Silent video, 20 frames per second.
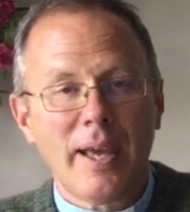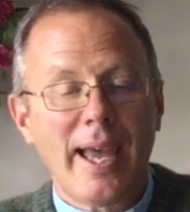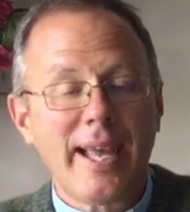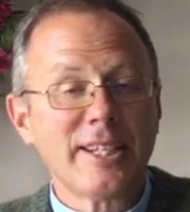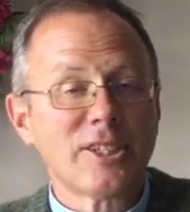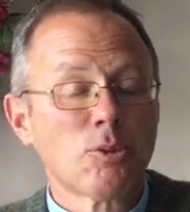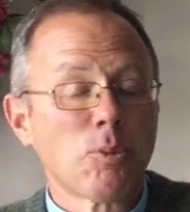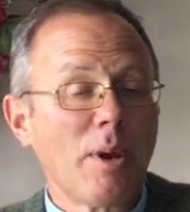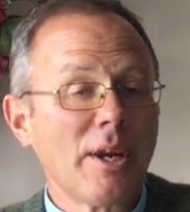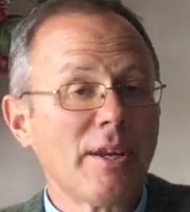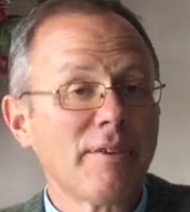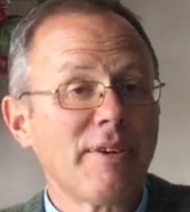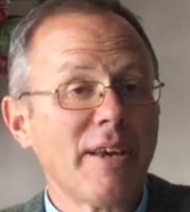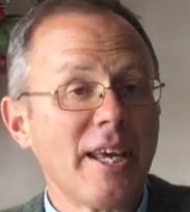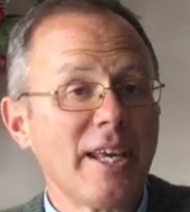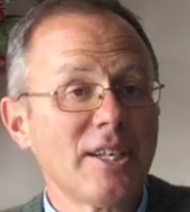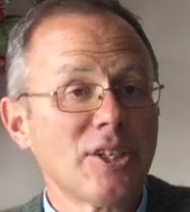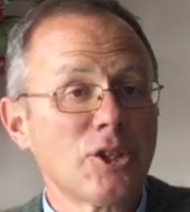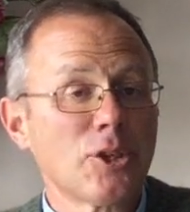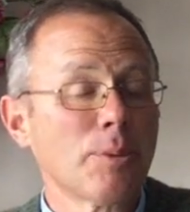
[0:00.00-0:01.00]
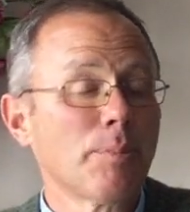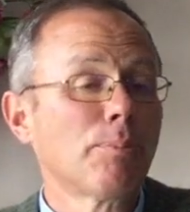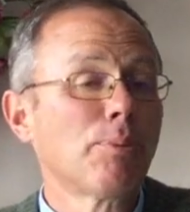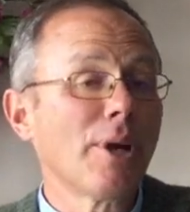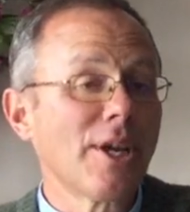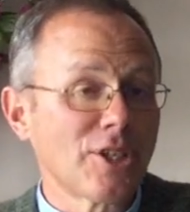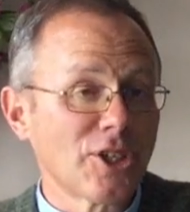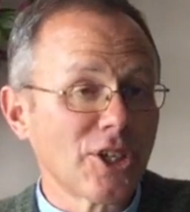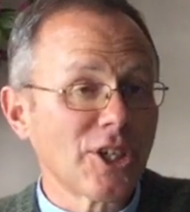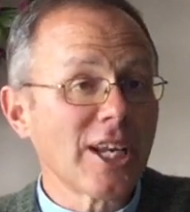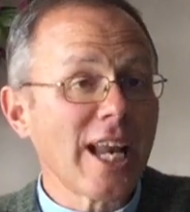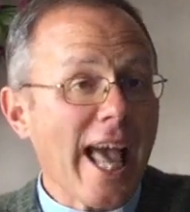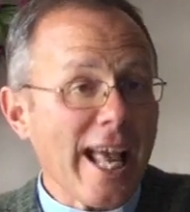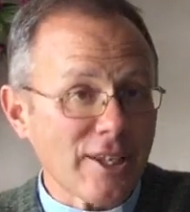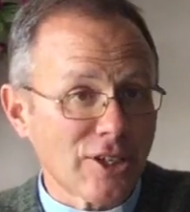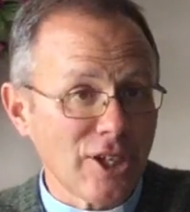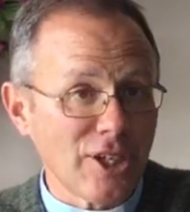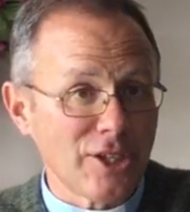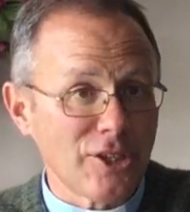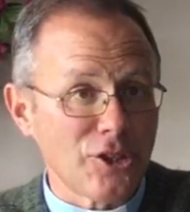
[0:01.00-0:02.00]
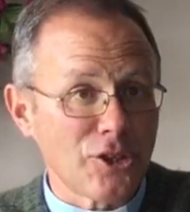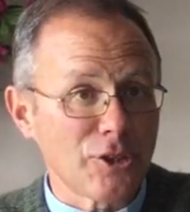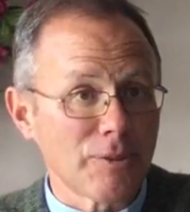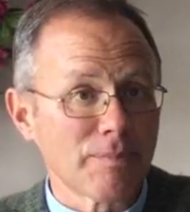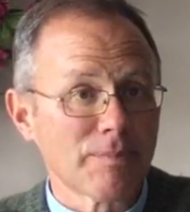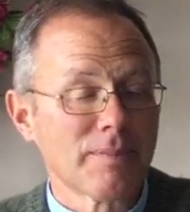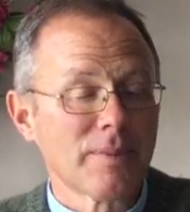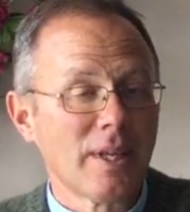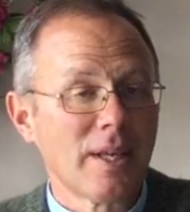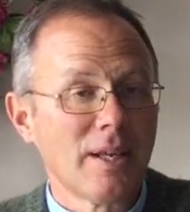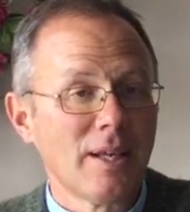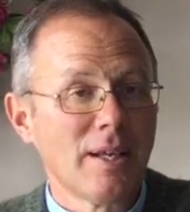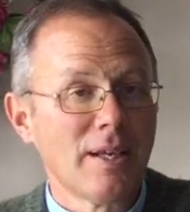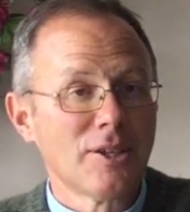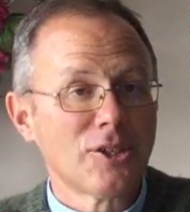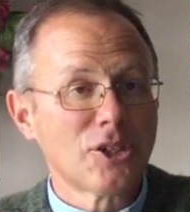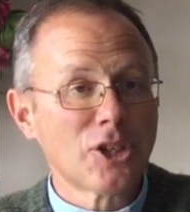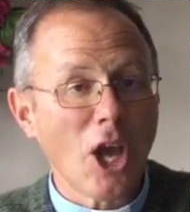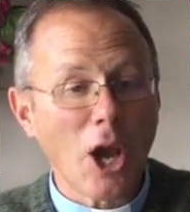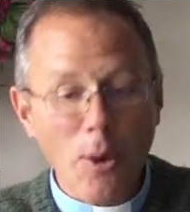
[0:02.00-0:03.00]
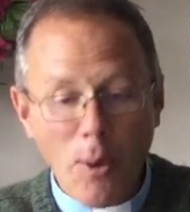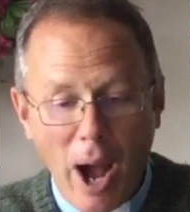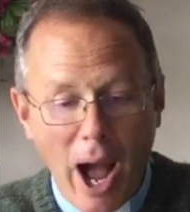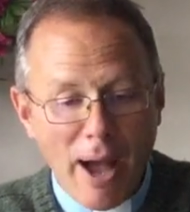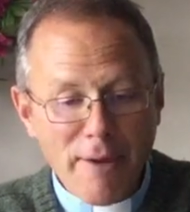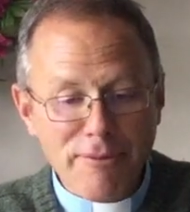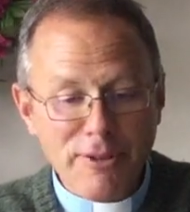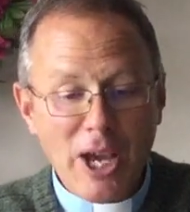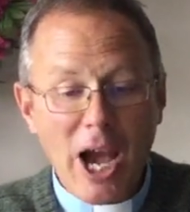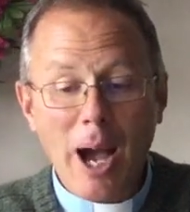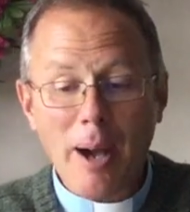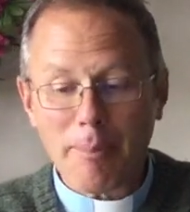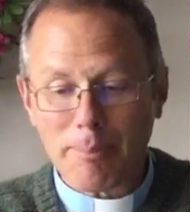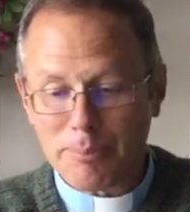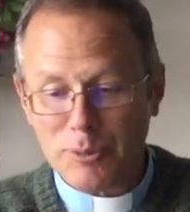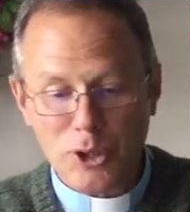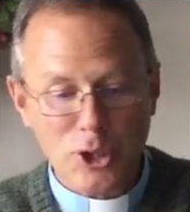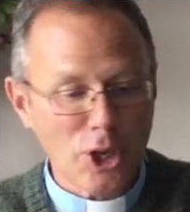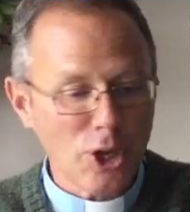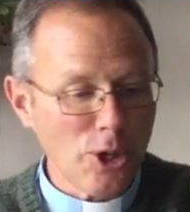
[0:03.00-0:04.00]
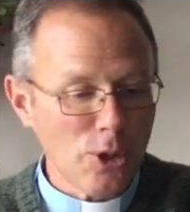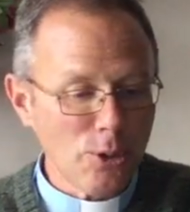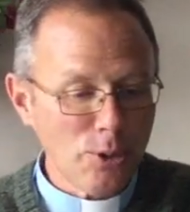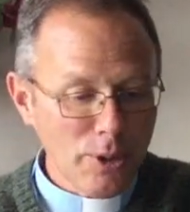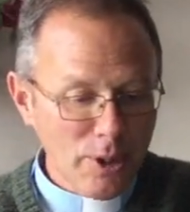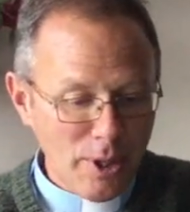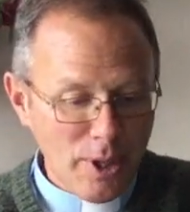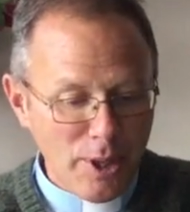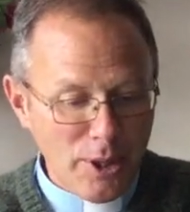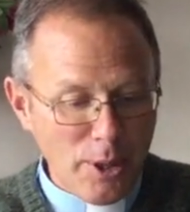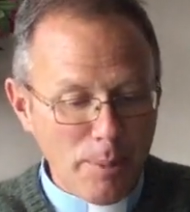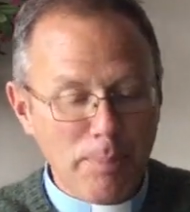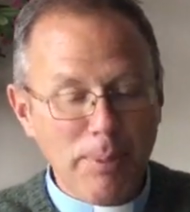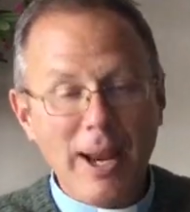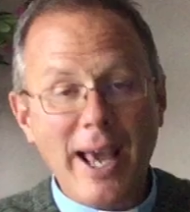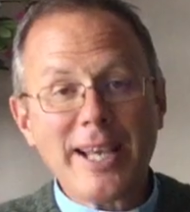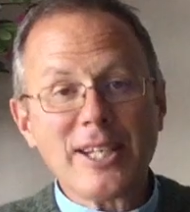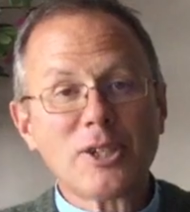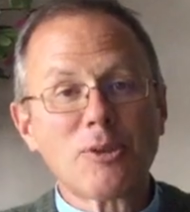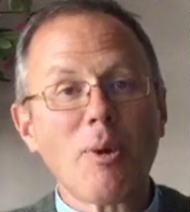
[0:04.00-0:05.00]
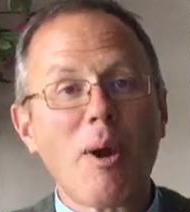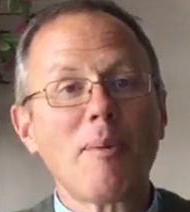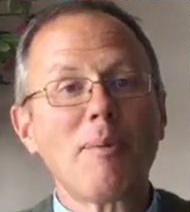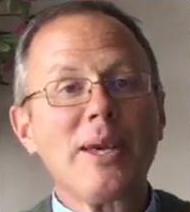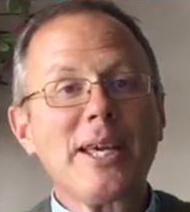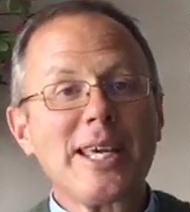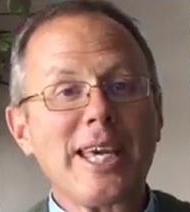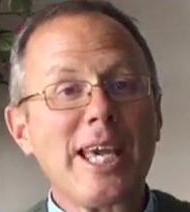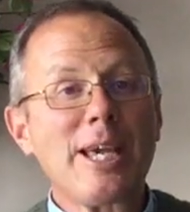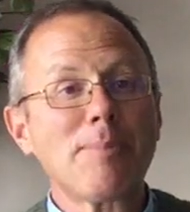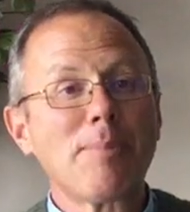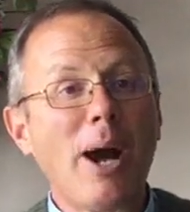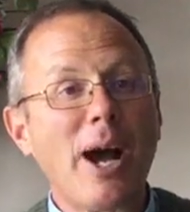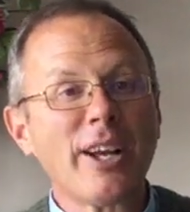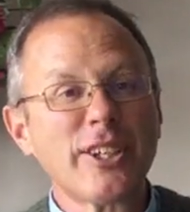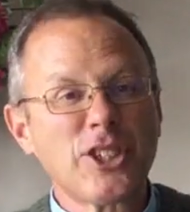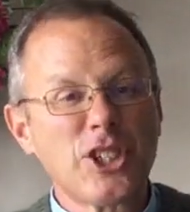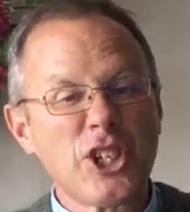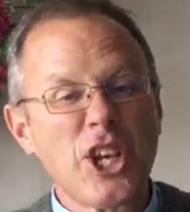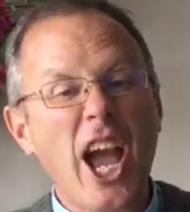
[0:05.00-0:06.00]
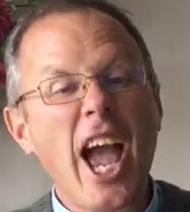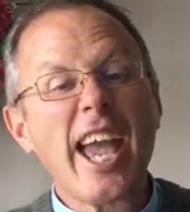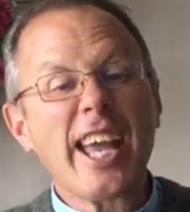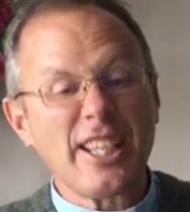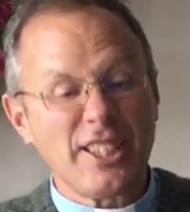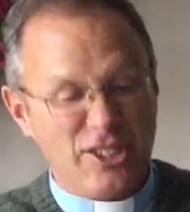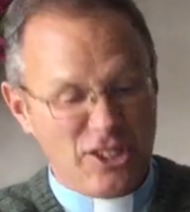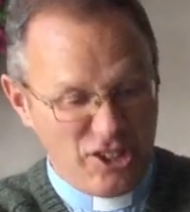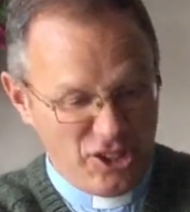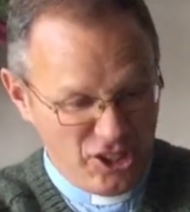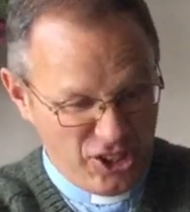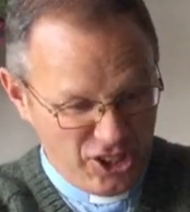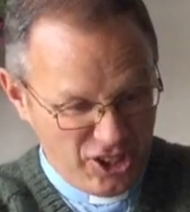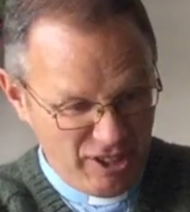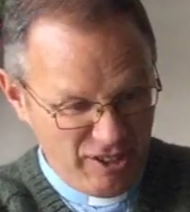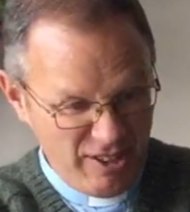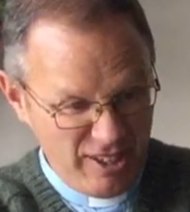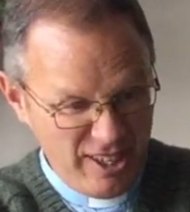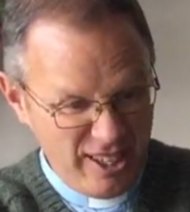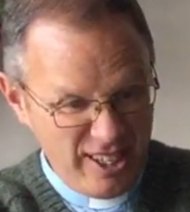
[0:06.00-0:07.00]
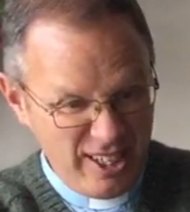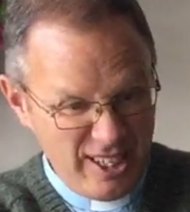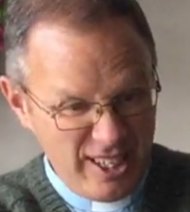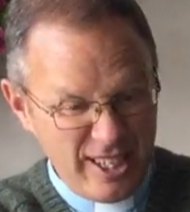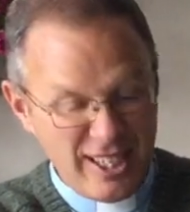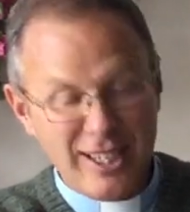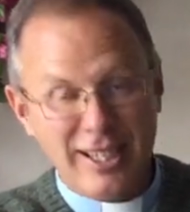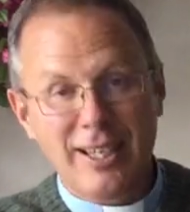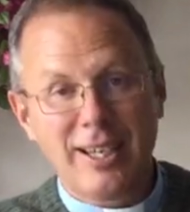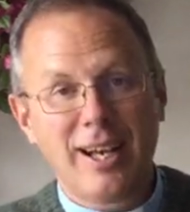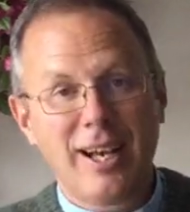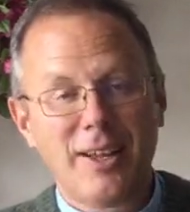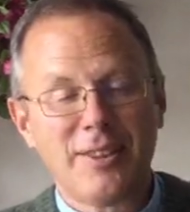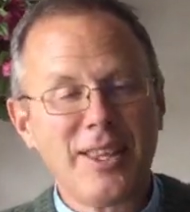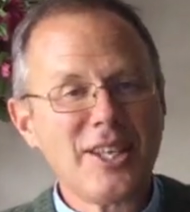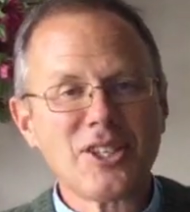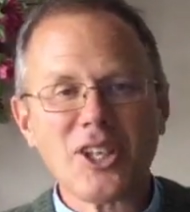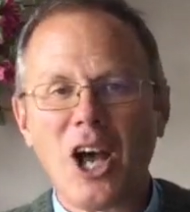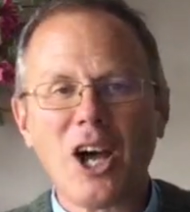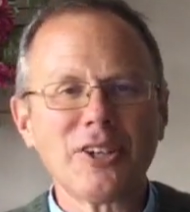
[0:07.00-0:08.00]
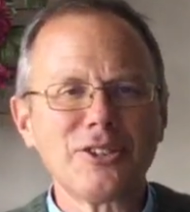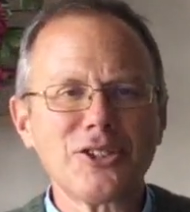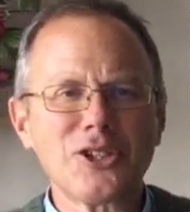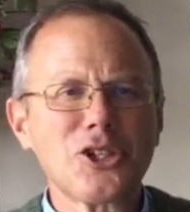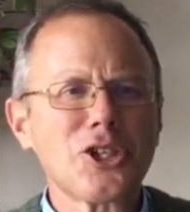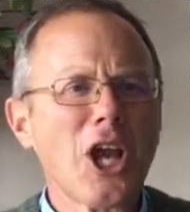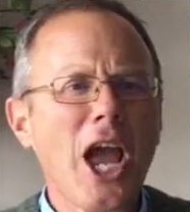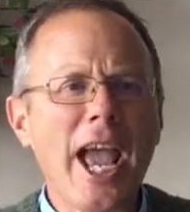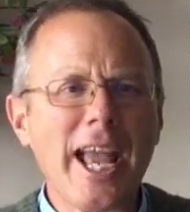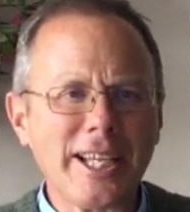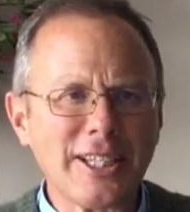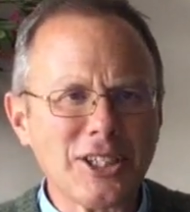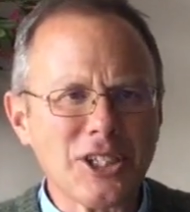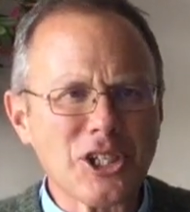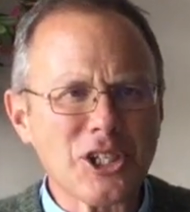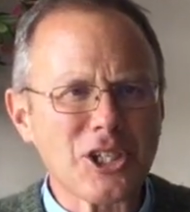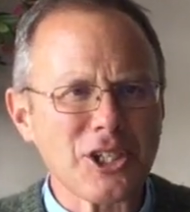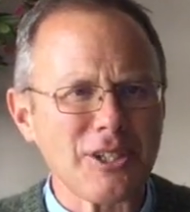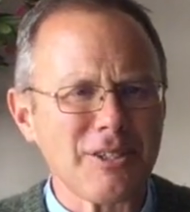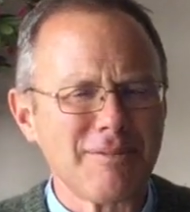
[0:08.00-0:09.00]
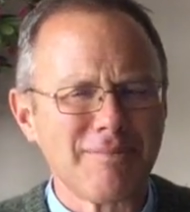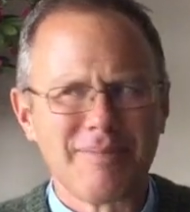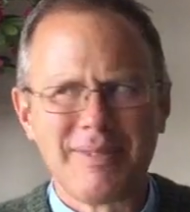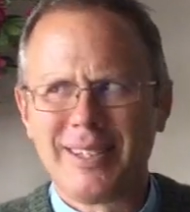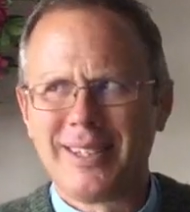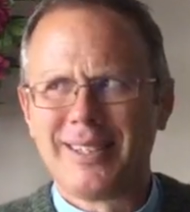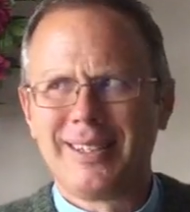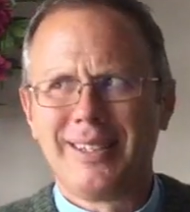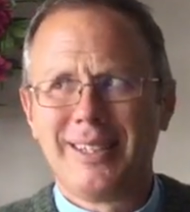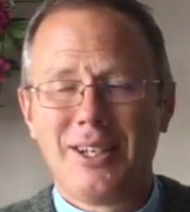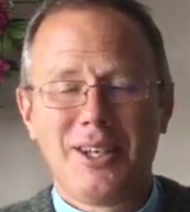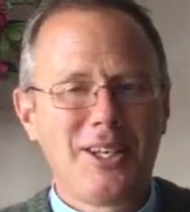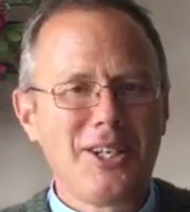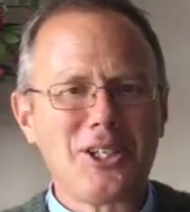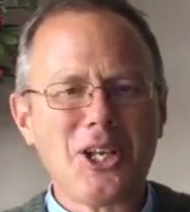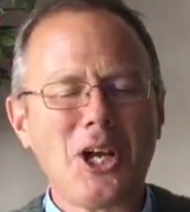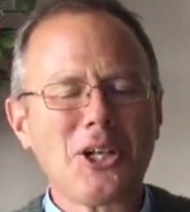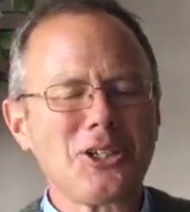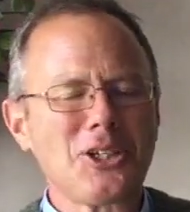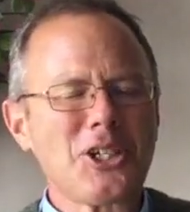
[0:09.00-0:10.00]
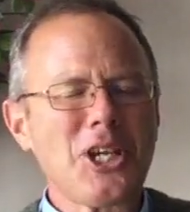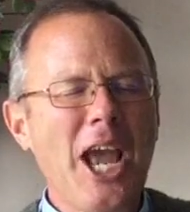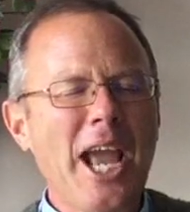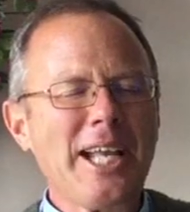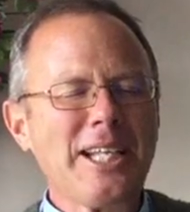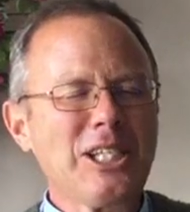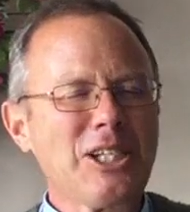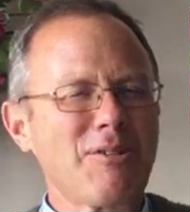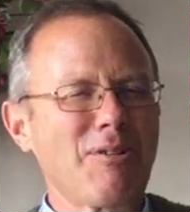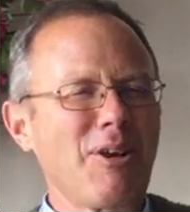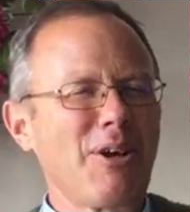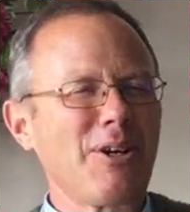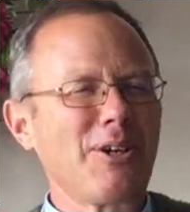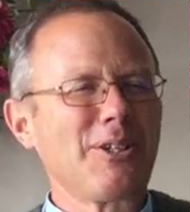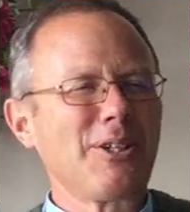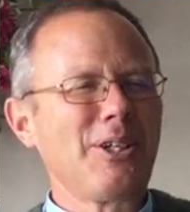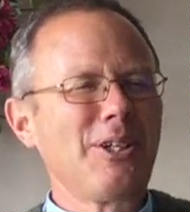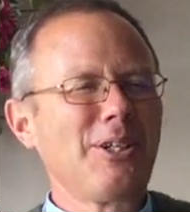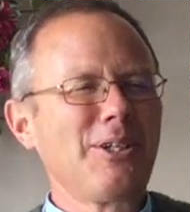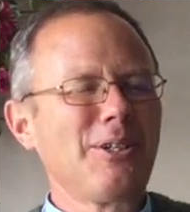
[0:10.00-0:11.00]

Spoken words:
It's one of his prison letters. So I've come to the place where we keep our chains. These aren't chains. These aren't chains for